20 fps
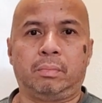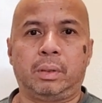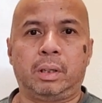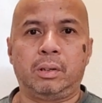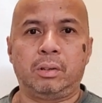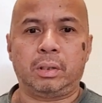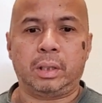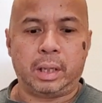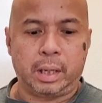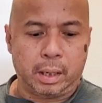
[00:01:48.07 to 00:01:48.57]

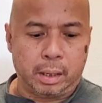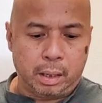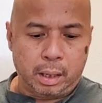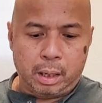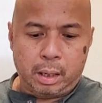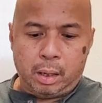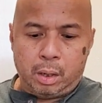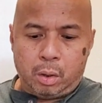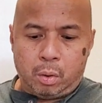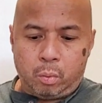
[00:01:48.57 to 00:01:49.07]
usually
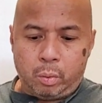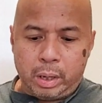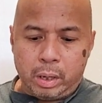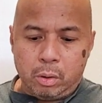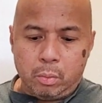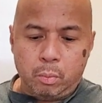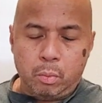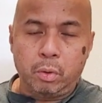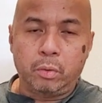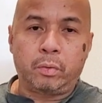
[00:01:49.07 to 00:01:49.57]
when
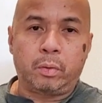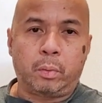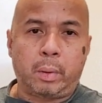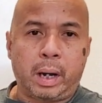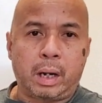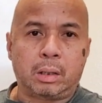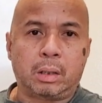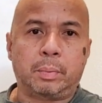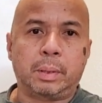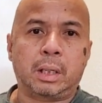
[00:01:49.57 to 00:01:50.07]
you move
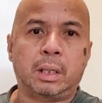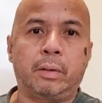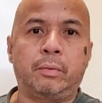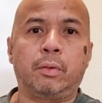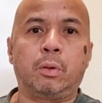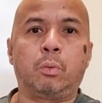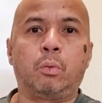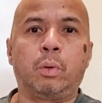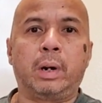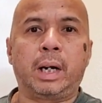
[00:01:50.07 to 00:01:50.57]
around, especially if
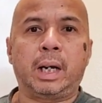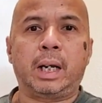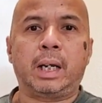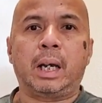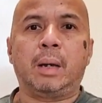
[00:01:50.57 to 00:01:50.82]
you're running,